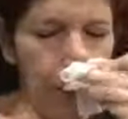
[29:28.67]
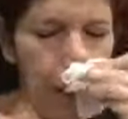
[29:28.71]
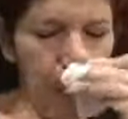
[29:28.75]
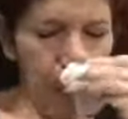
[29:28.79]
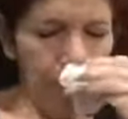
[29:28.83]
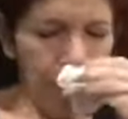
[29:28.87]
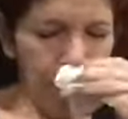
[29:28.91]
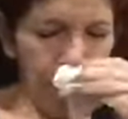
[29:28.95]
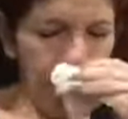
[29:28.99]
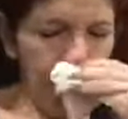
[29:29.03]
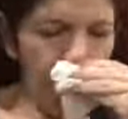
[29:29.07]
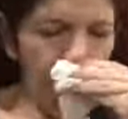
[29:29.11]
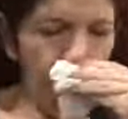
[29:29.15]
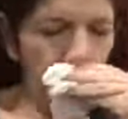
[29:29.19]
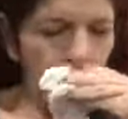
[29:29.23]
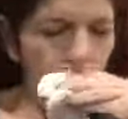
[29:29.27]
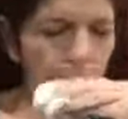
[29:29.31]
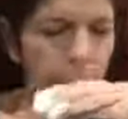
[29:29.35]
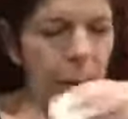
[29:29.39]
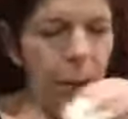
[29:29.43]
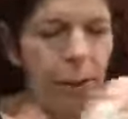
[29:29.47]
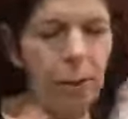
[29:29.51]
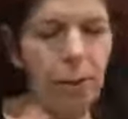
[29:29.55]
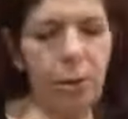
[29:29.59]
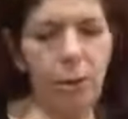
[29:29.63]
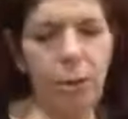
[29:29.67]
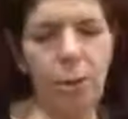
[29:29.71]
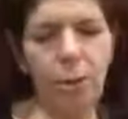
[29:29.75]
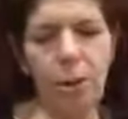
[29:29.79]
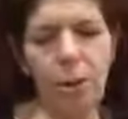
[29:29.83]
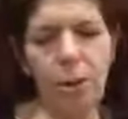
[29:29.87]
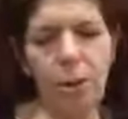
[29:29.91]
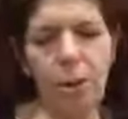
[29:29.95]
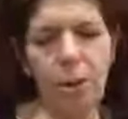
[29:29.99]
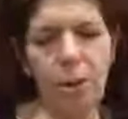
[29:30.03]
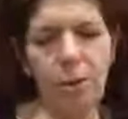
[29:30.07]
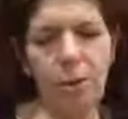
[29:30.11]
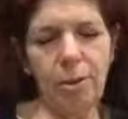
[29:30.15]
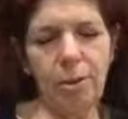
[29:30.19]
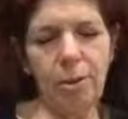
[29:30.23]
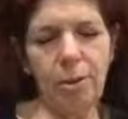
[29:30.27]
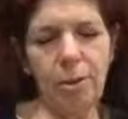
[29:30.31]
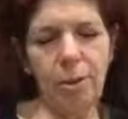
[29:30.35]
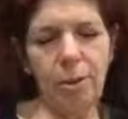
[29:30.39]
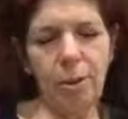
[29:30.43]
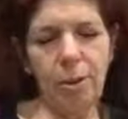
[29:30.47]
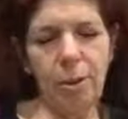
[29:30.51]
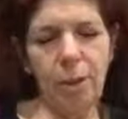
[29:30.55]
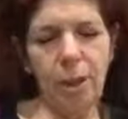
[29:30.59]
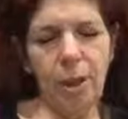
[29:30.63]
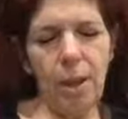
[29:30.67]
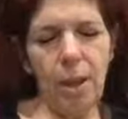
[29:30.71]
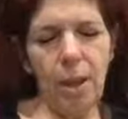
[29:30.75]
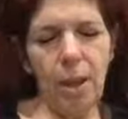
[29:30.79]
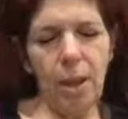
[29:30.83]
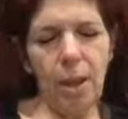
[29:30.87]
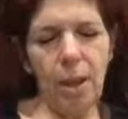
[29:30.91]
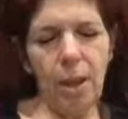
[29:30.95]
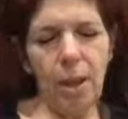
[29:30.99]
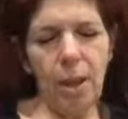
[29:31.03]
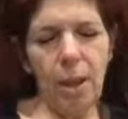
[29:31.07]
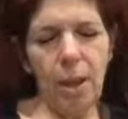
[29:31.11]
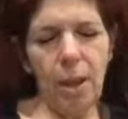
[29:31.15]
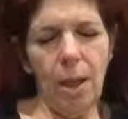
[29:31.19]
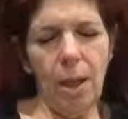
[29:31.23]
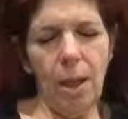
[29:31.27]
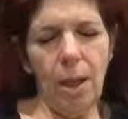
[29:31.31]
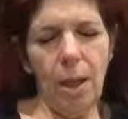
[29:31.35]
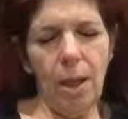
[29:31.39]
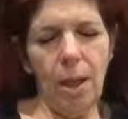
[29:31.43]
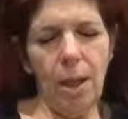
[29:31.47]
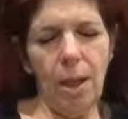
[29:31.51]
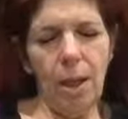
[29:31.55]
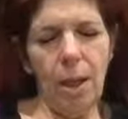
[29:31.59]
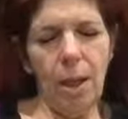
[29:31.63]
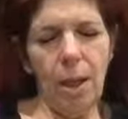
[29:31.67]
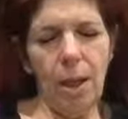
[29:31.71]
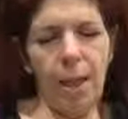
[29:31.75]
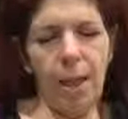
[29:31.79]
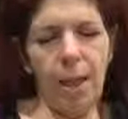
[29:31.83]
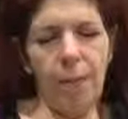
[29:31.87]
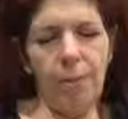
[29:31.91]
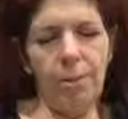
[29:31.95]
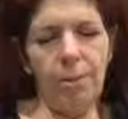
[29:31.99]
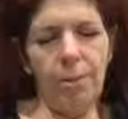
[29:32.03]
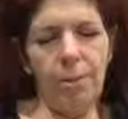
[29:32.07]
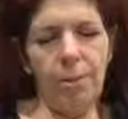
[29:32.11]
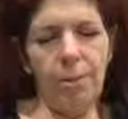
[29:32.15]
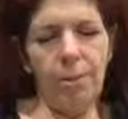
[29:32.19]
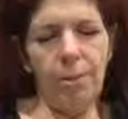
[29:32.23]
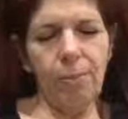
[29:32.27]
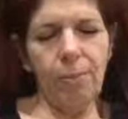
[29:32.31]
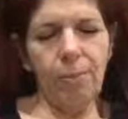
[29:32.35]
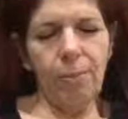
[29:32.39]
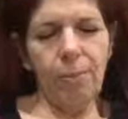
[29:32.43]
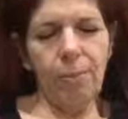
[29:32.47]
has told me to do this, and I guess